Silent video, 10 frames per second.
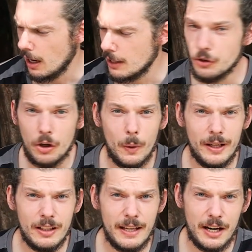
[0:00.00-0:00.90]
And so
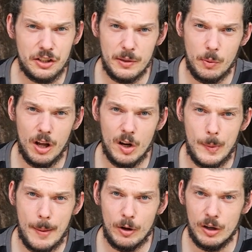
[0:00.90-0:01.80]
quickly, actually, while I
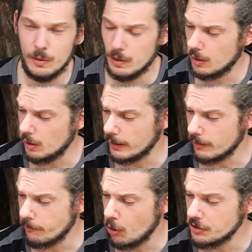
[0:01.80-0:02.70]
remember, like
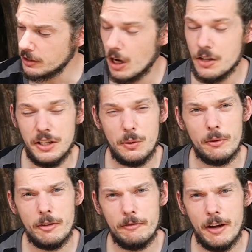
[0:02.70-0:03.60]
the first thing I did
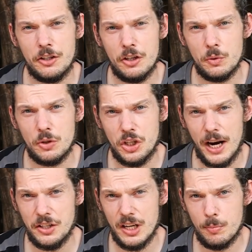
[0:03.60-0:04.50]
with the Ventures was
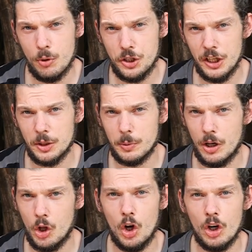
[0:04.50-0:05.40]
change out the bushings,
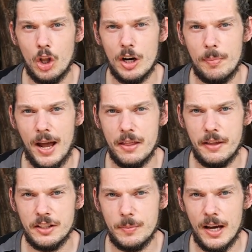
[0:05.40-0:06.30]
because I heard a lot of bad
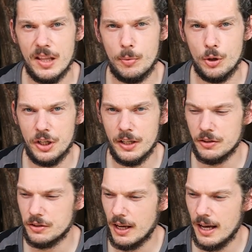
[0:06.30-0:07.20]
things about the
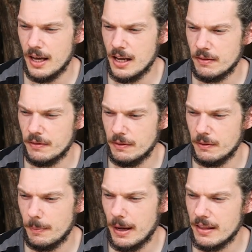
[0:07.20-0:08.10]
bushings and
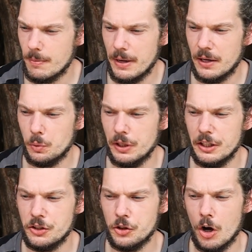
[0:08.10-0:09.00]
about them being
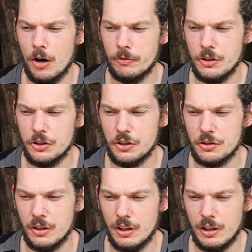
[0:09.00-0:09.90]
really soft and just